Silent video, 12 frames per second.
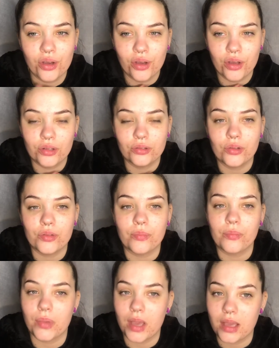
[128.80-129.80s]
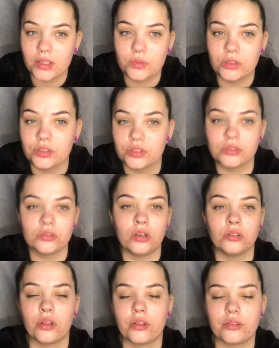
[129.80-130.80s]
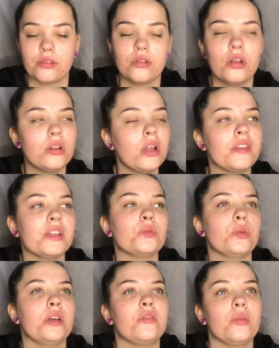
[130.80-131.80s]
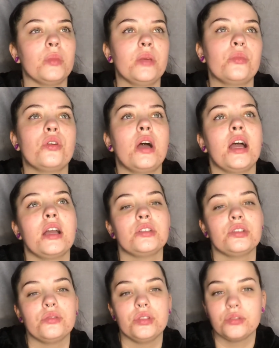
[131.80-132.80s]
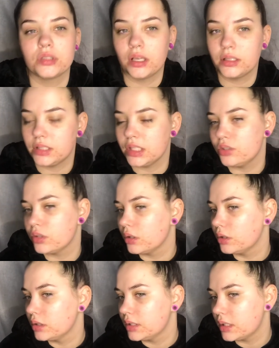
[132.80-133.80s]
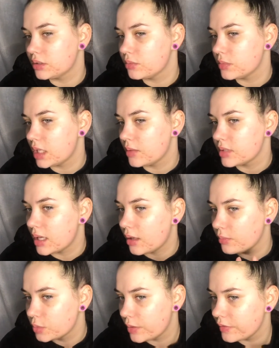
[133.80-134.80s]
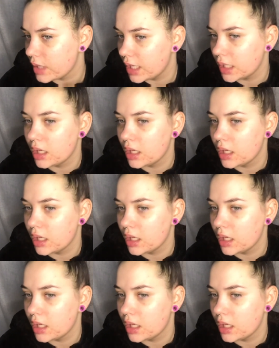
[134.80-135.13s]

not the best because not a lot of things work for me, but I do use like tea tree oil and that sometimes helps with like